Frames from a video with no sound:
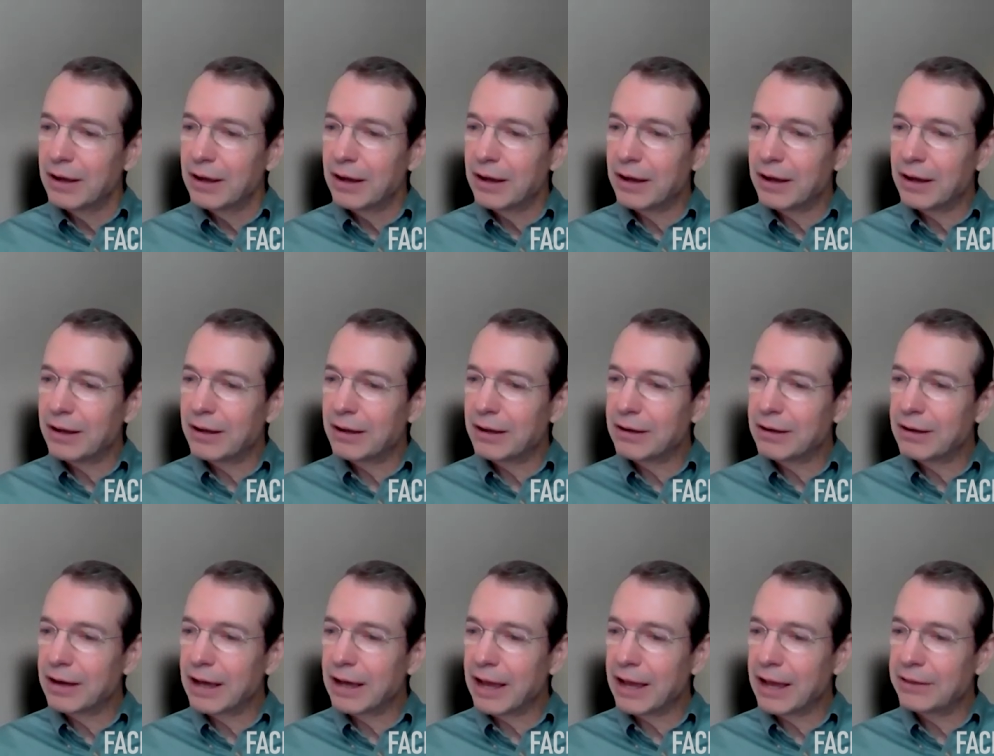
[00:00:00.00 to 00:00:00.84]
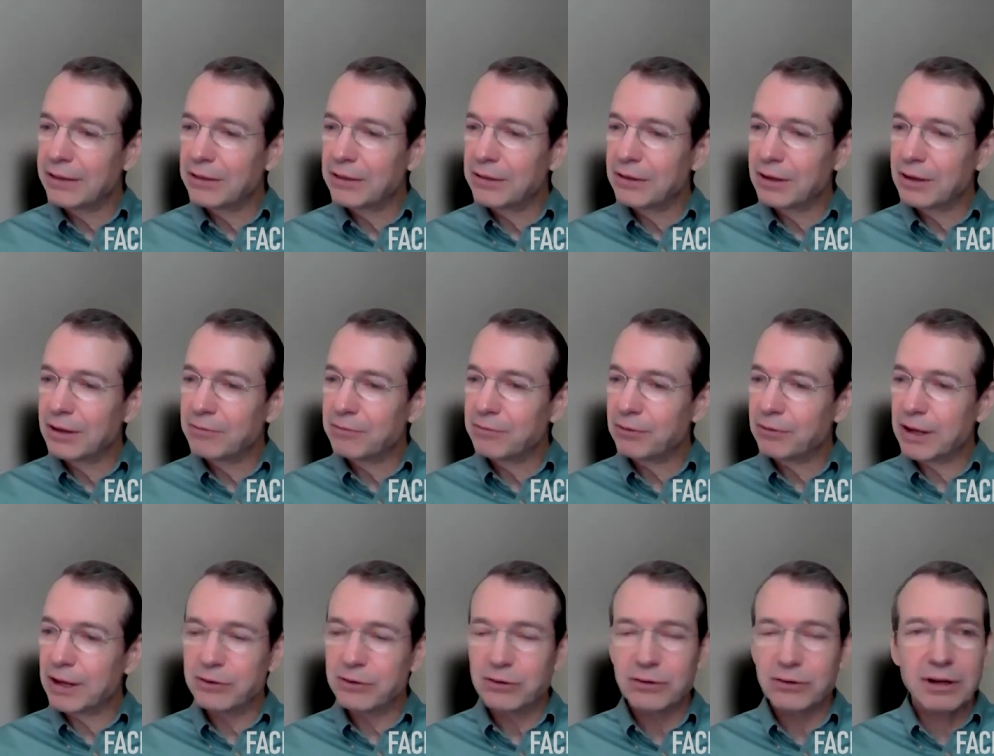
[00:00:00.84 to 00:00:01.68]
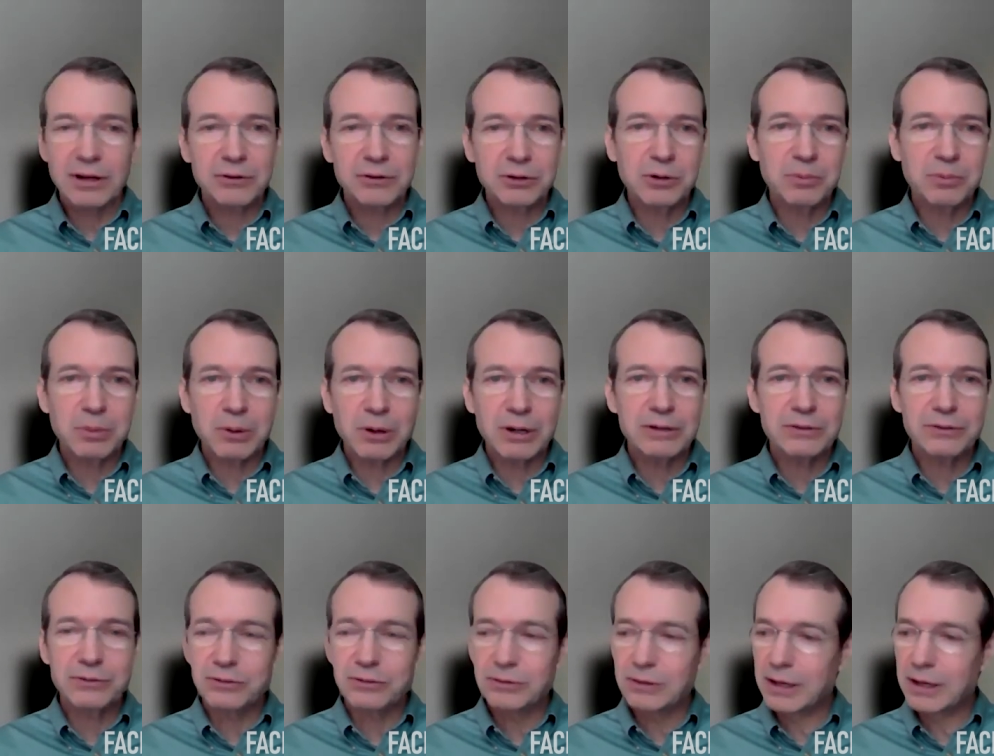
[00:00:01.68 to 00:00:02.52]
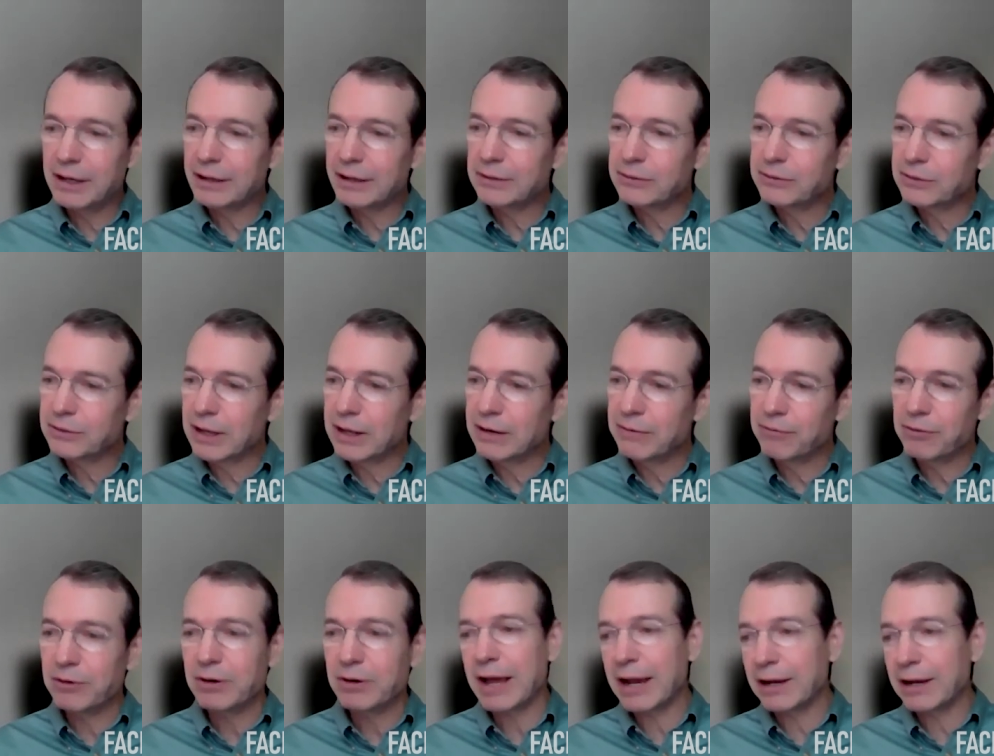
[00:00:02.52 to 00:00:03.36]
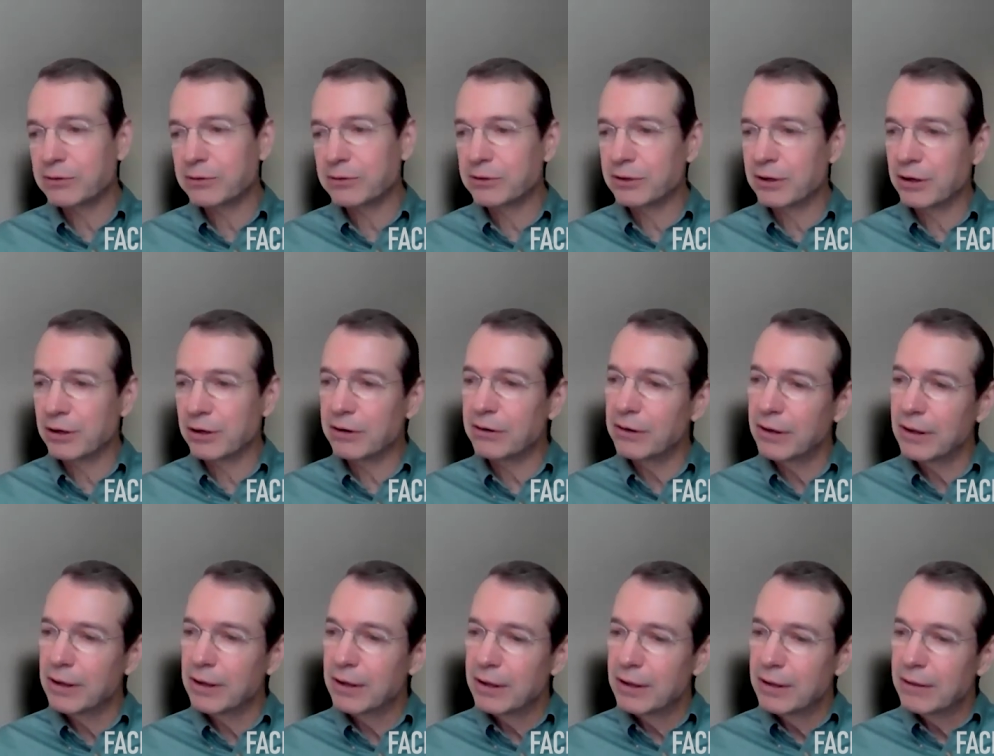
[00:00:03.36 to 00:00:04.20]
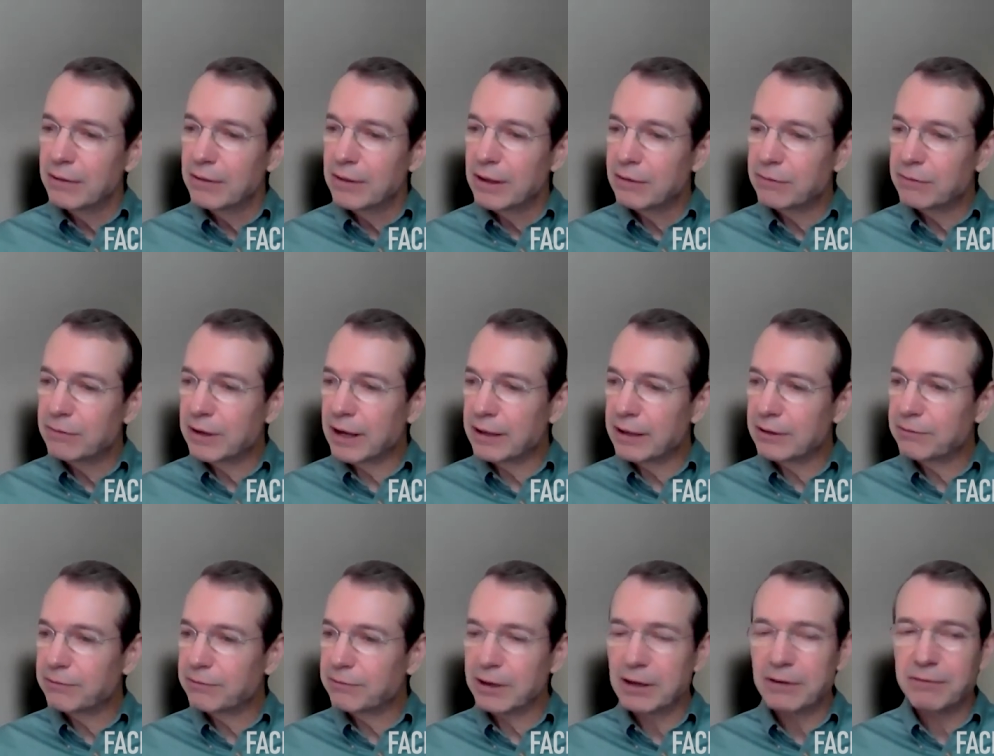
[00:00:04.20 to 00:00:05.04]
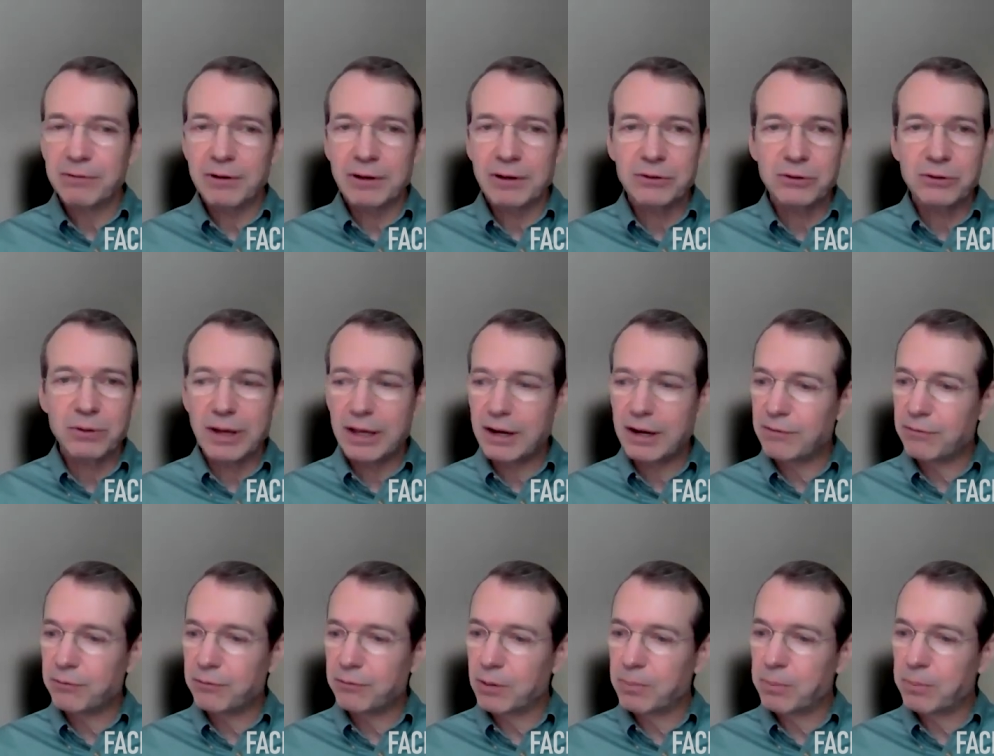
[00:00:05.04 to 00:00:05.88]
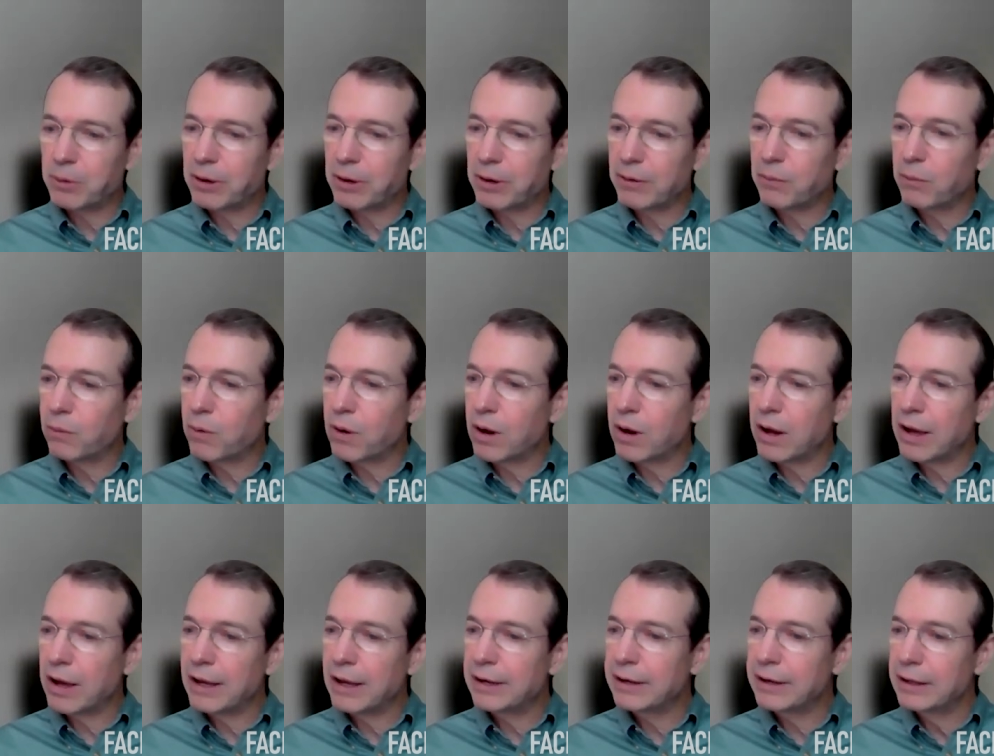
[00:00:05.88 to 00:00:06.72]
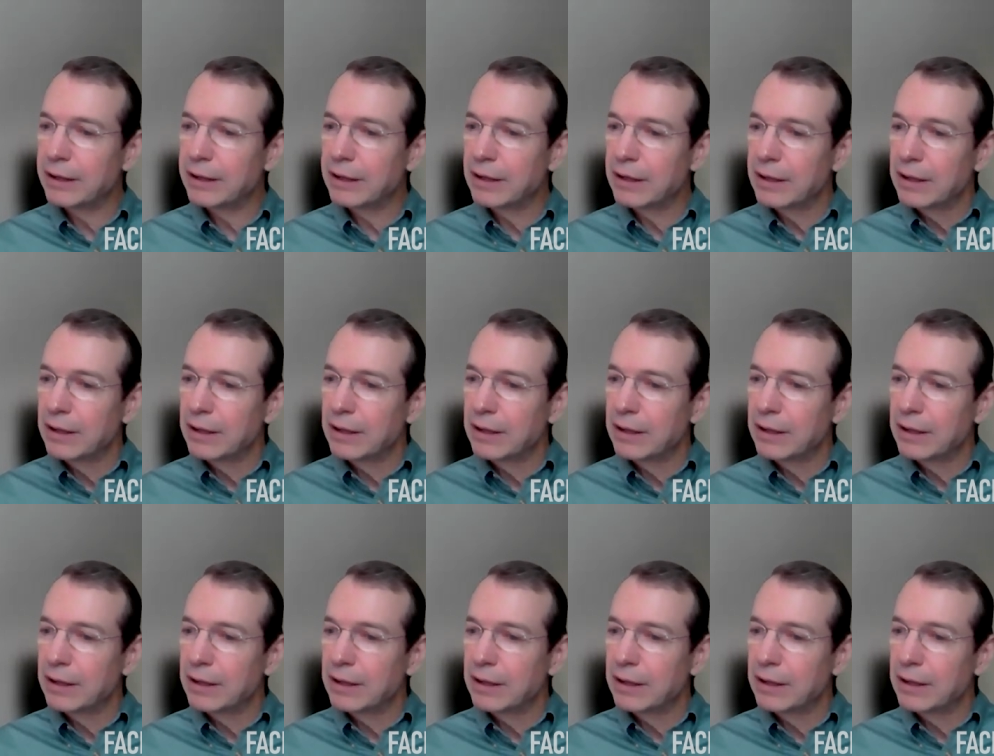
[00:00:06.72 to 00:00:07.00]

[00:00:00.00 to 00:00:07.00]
uh, and inflation at 2.6, and for next year they've got the Fed funds rate at 4.1,